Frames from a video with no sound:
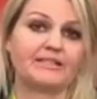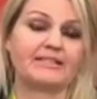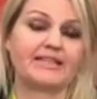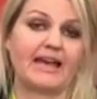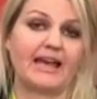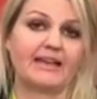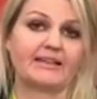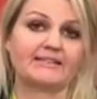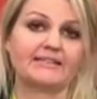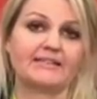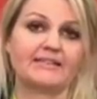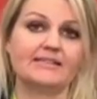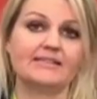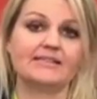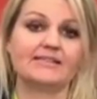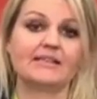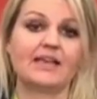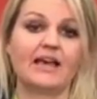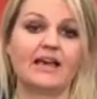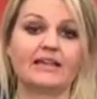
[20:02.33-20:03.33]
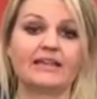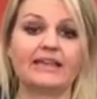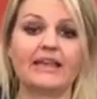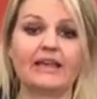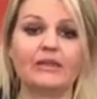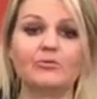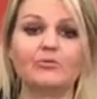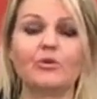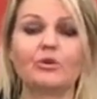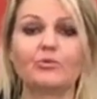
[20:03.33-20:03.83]
taxes,
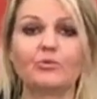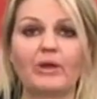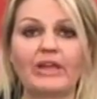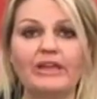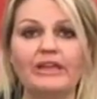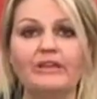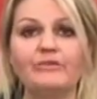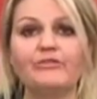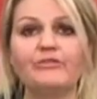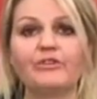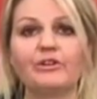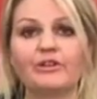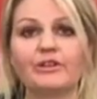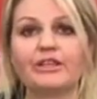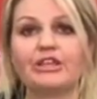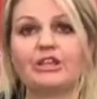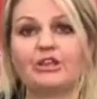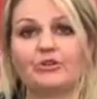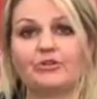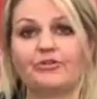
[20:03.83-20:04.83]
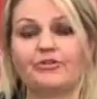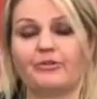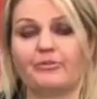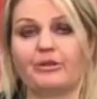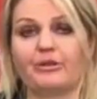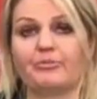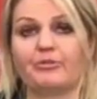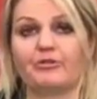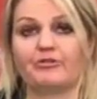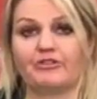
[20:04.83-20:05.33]
again, we're waiting for a cue from
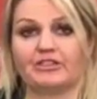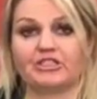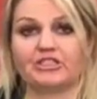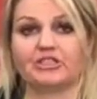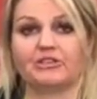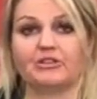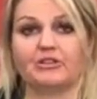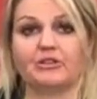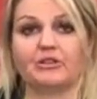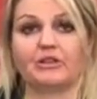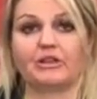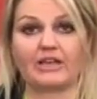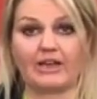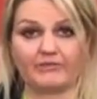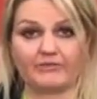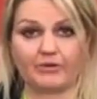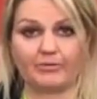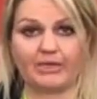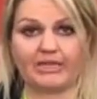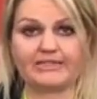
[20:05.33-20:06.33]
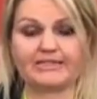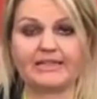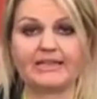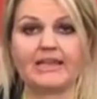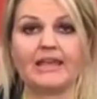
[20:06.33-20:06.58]
the provincial government.